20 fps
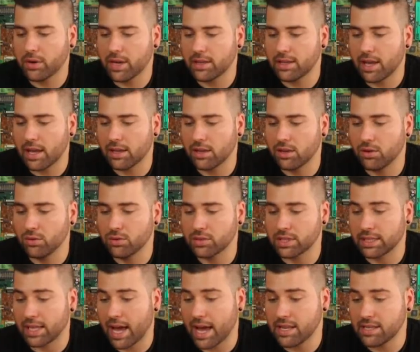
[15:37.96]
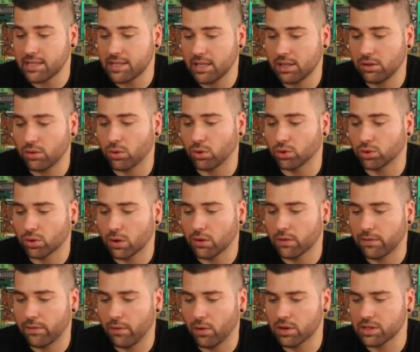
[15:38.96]
can I use an IC to control
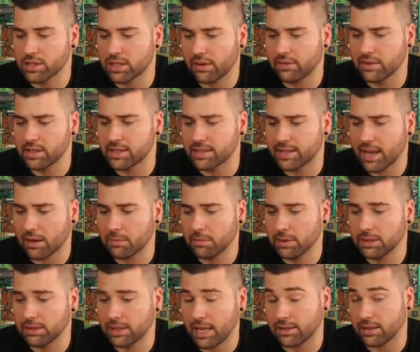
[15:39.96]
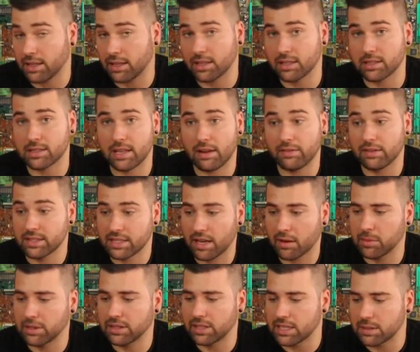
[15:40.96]
4 7-segment, I think it's
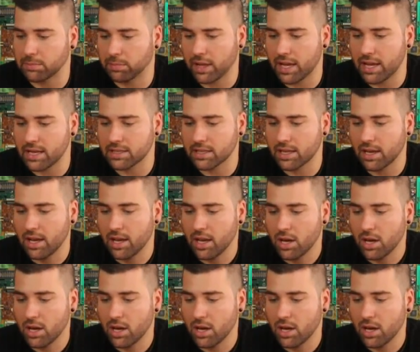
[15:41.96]
7-segment displays,